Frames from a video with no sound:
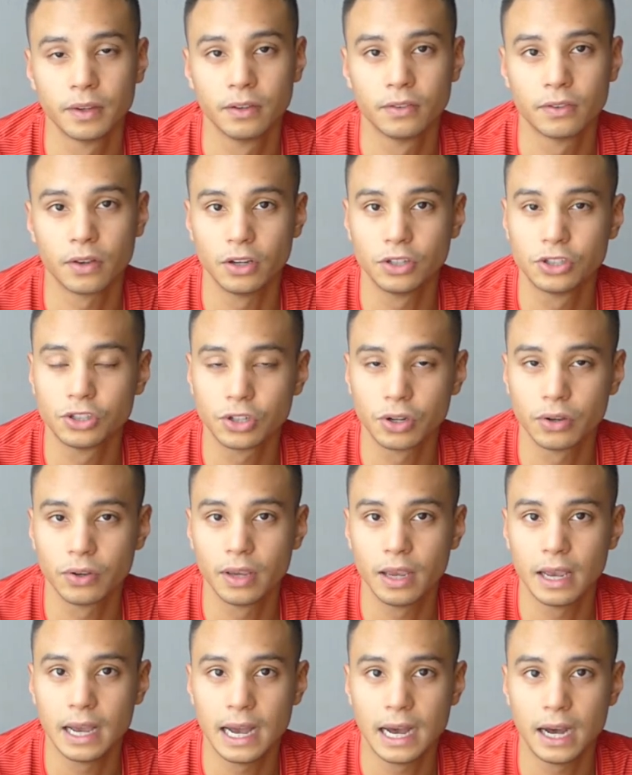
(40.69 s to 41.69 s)
So I show
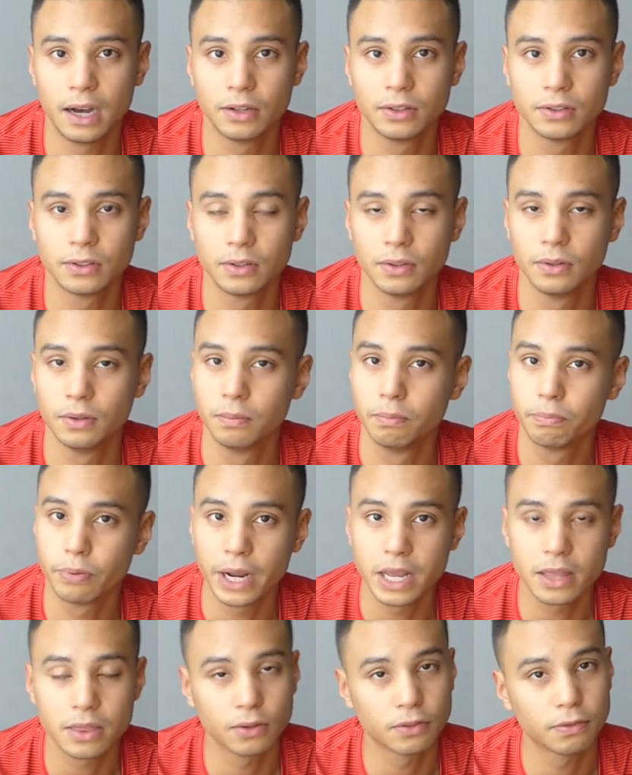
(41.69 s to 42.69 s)
you how to
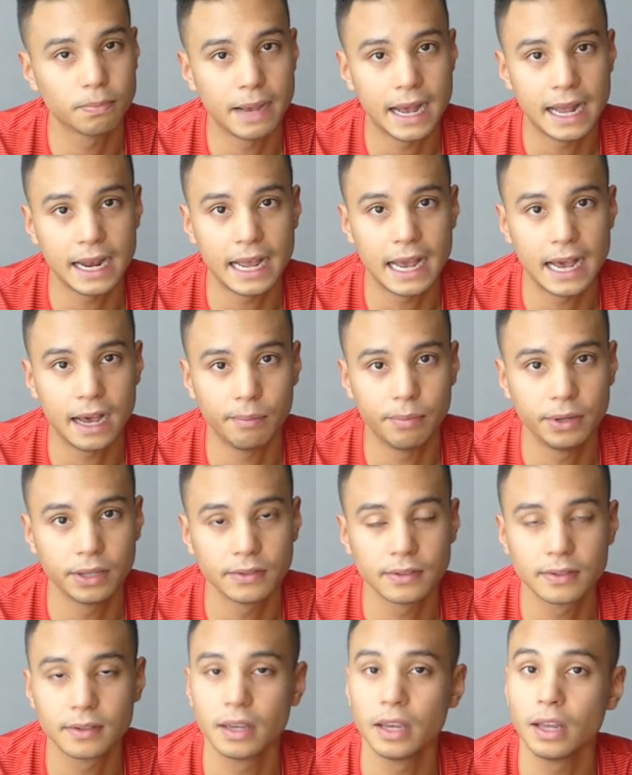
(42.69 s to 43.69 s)
break those bad
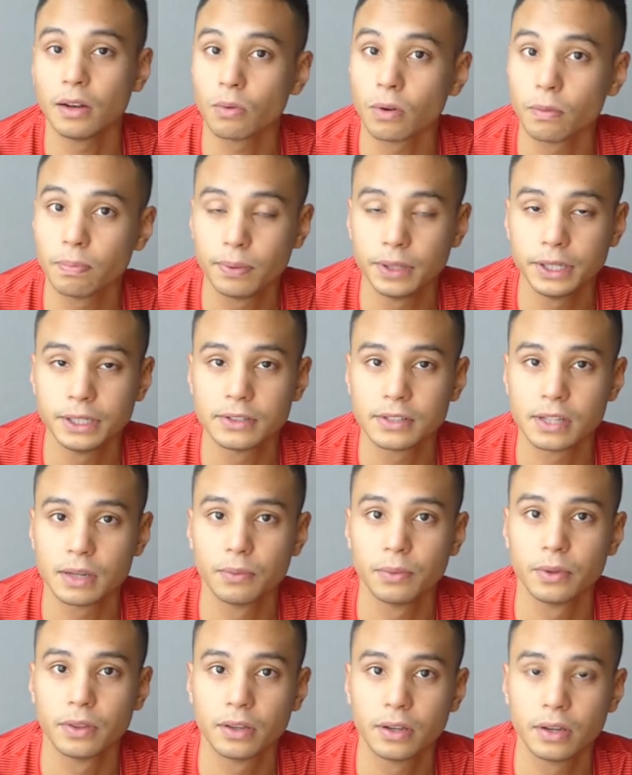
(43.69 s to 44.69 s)
habits and replace
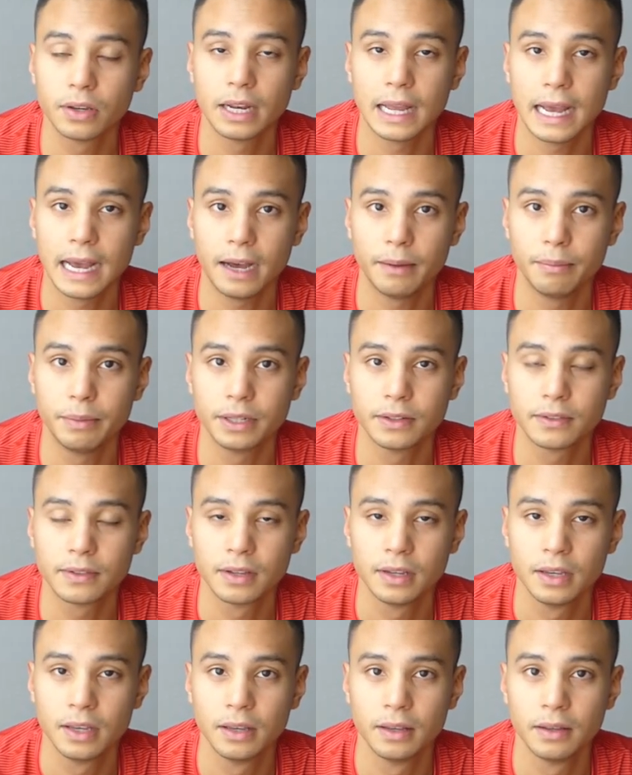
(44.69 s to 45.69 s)
them with good habits,
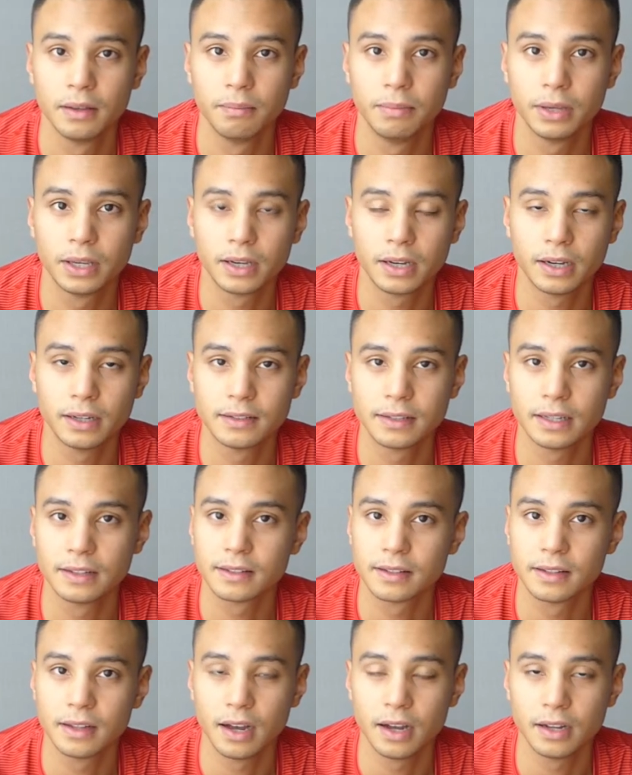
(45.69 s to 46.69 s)
because
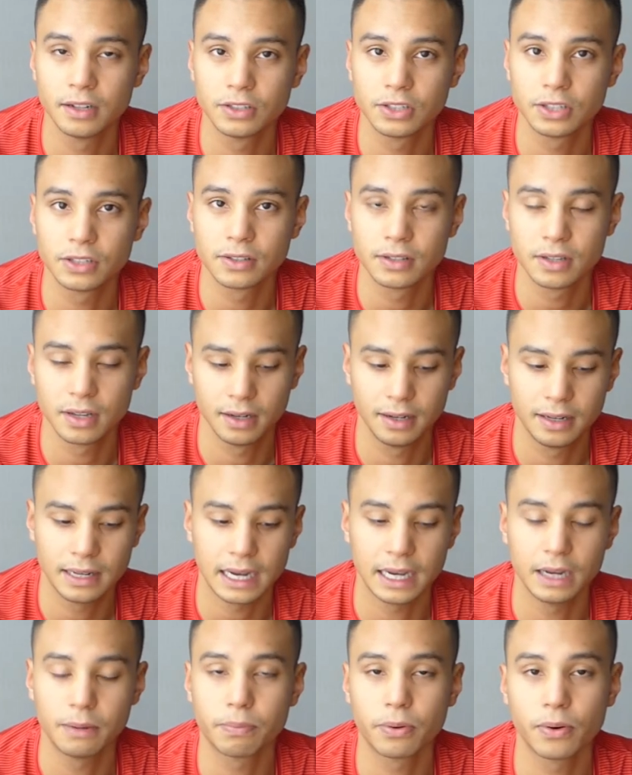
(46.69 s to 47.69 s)
it's not just a
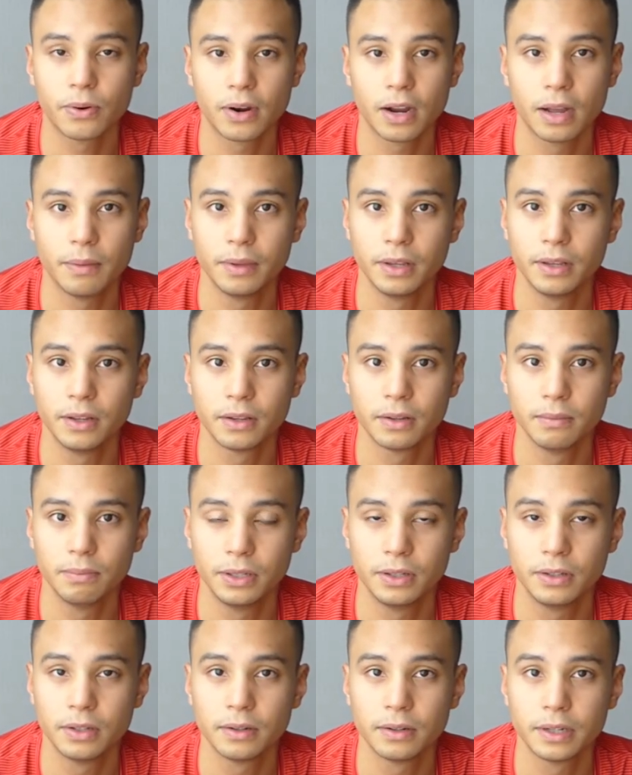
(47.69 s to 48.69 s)
diet program that you could
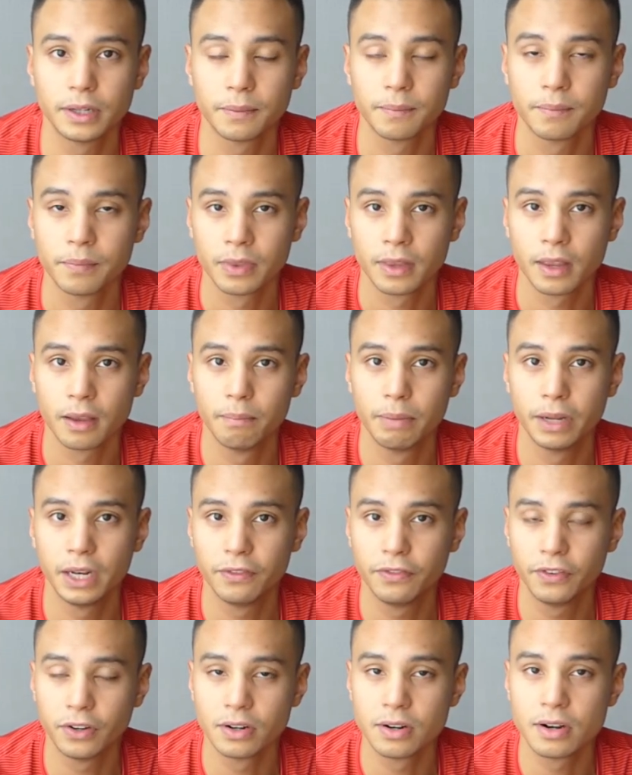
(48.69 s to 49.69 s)
be doing, but
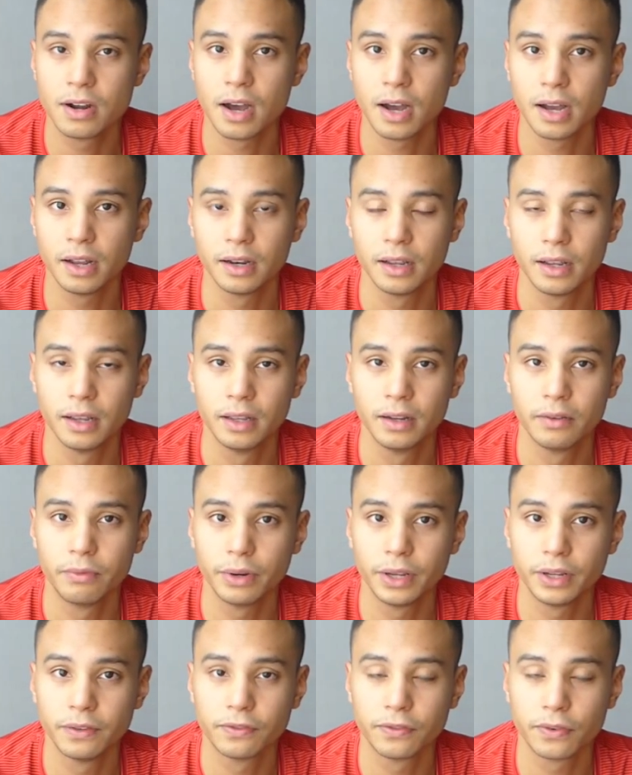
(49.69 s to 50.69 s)
if you're not
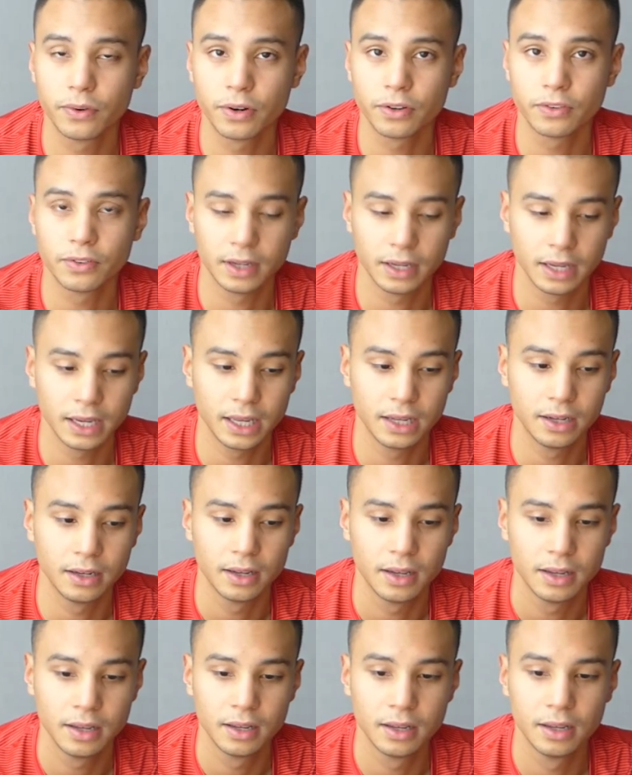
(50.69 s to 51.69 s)
reinforcing and
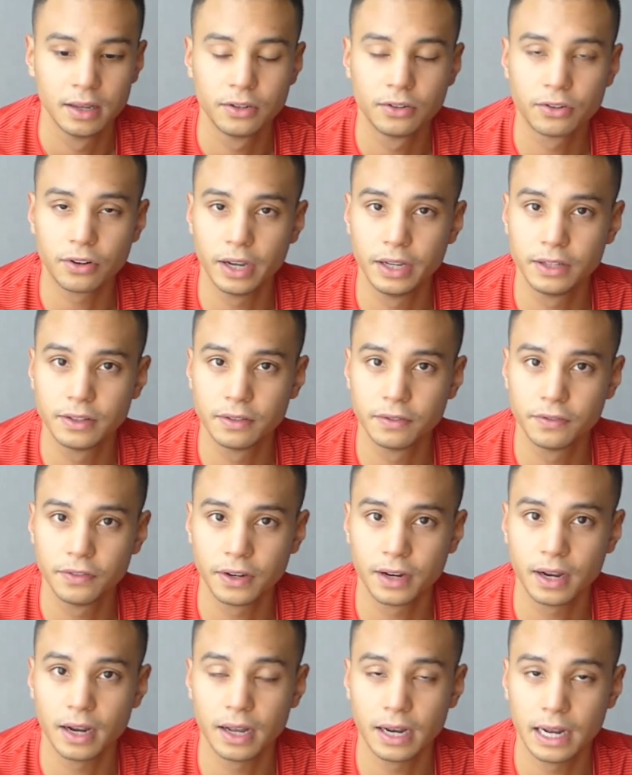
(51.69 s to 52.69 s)
trying to
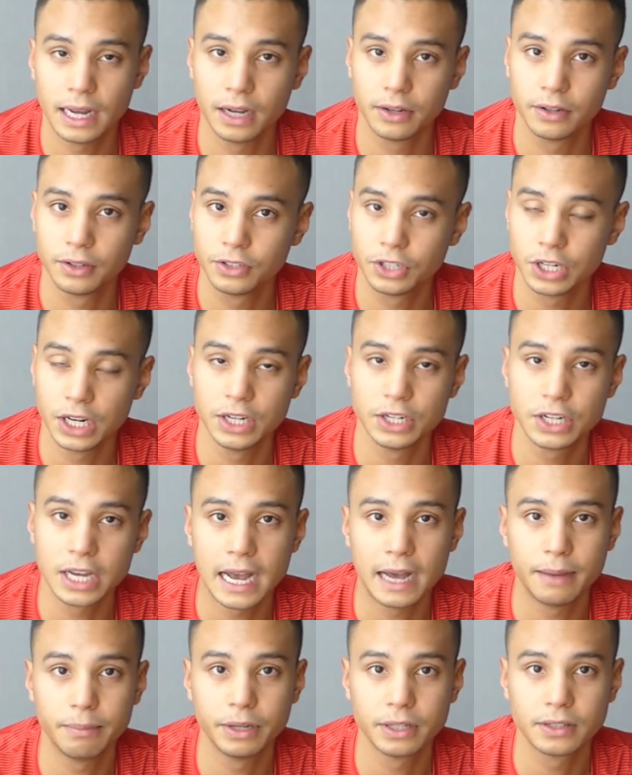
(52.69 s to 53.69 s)
figure out how to change
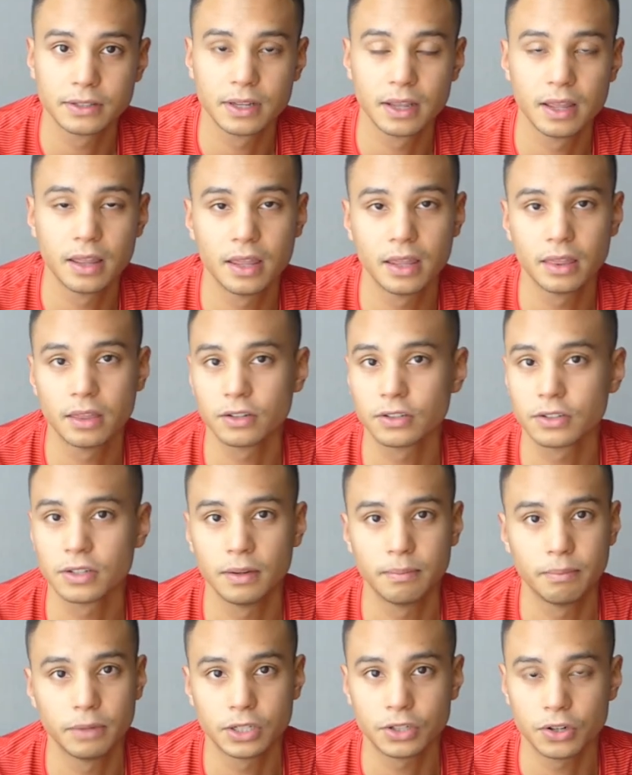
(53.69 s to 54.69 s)
habits, then there's
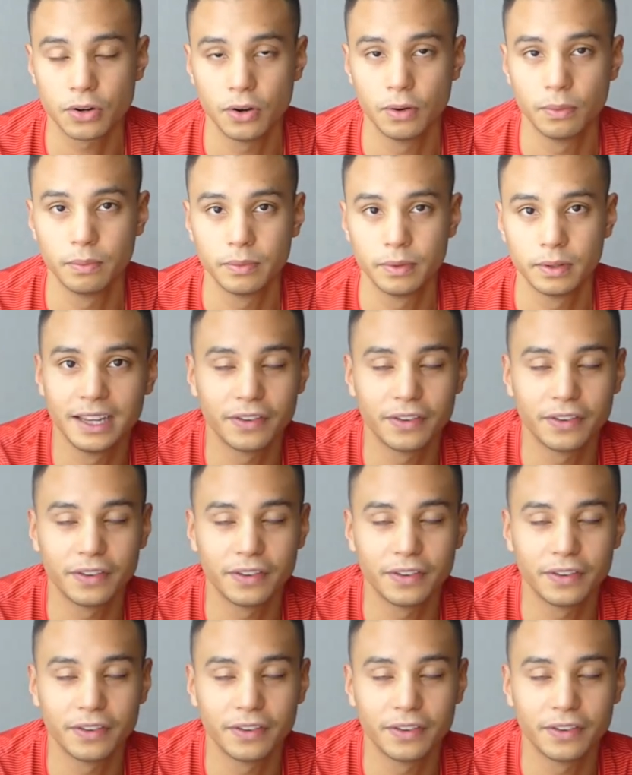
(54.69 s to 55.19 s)
not much hope.